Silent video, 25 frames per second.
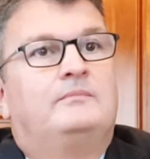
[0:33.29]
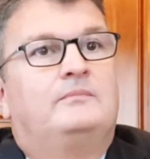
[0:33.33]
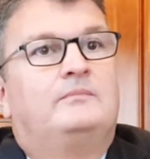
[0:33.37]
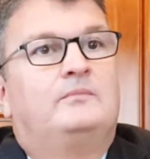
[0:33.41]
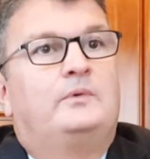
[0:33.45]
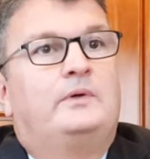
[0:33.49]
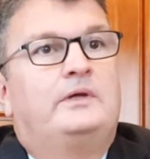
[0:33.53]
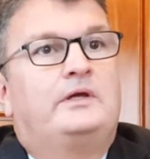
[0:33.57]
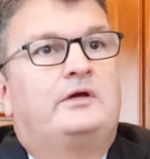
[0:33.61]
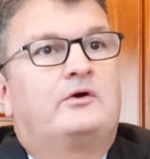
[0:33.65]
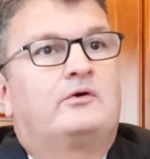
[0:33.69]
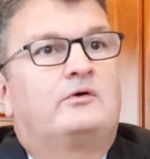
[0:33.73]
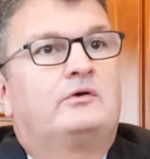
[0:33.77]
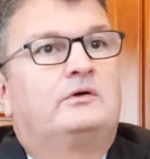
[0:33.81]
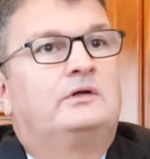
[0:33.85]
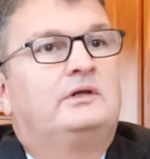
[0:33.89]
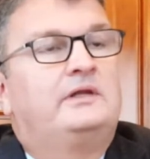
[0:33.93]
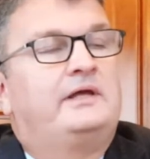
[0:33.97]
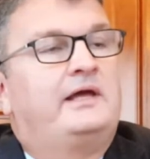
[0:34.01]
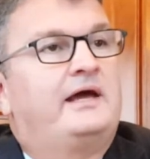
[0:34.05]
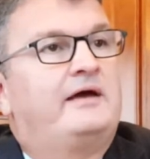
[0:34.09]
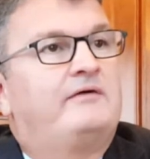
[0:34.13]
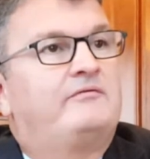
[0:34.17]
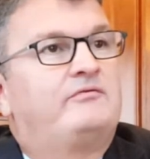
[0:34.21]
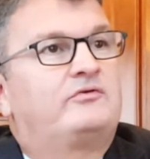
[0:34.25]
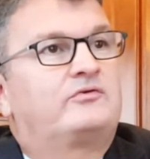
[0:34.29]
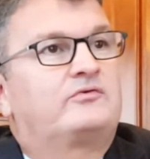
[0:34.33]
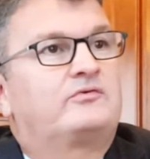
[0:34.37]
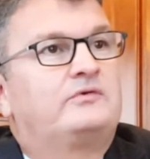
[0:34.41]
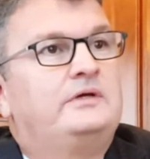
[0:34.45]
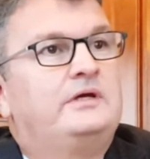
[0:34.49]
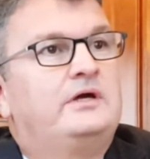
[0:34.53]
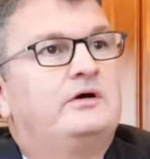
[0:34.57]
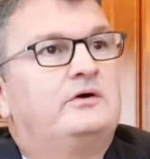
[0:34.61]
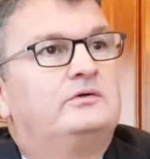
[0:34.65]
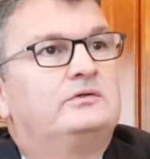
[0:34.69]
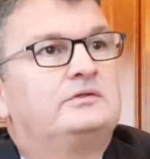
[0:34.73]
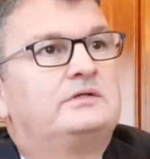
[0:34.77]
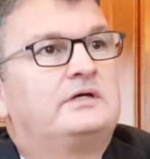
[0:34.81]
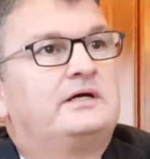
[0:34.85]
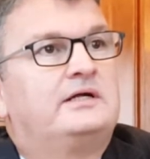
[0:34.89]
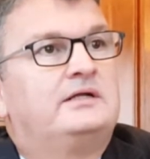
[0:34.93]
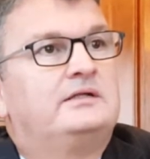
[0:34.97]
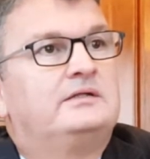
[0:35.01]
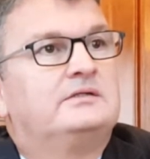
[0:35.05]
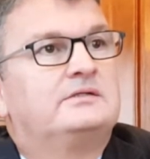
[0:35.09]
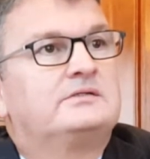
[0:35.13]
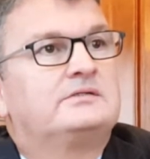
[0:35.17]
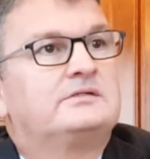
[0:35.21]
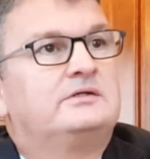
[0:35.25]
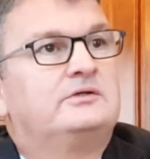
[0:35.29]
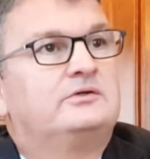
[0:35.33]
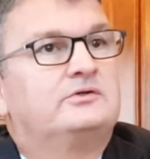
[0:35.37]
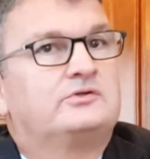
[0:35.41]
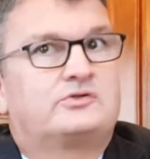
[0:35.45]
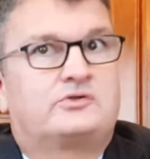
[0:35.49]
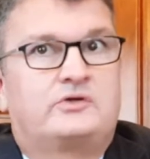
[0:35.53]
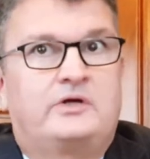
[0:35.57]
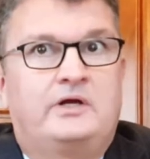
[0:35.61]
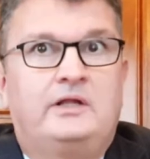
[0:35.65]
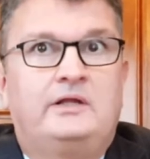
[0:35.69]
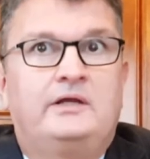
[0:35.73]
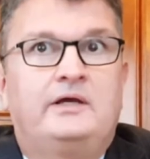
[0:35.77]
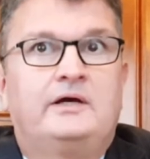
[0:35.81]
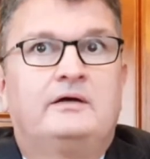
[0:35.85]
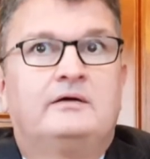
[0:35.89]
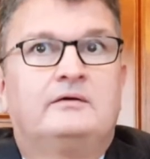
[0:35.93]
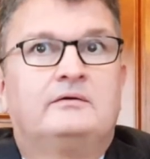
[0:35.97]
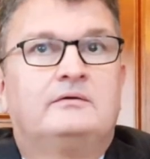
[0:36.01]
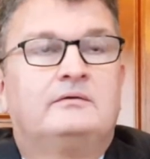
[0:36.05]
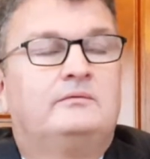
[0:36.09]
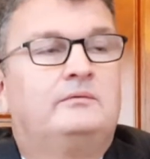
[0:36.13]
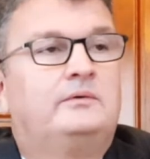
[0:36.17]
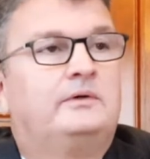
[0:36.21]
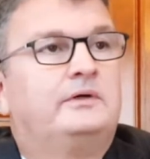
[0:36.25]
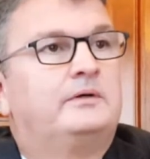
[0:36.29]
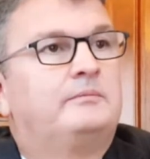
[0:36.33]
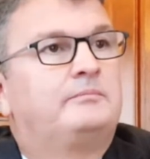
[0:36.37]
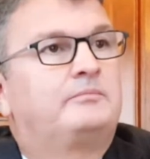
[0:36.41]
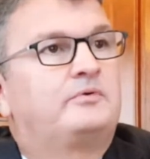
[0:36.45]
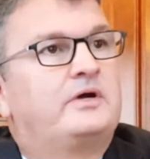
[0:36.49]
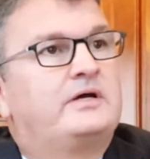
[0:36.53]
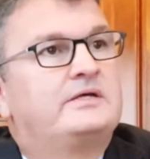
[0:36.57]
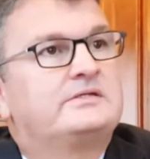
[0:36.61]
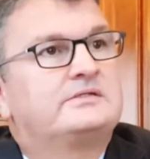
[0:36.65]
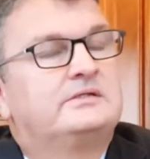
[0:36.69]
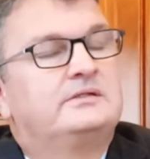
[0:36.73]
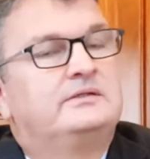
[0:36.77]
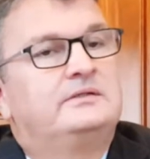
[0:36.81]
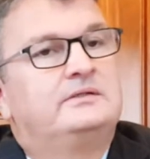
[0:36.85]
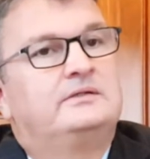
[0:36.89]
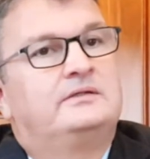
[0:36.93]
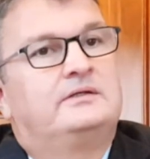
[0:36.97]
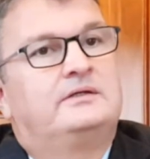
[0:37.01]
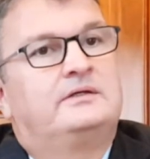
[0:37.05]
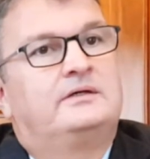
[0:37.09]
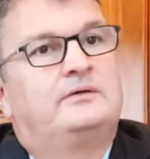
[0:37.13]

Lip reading: We currently have 3 hotels in Australia. We're present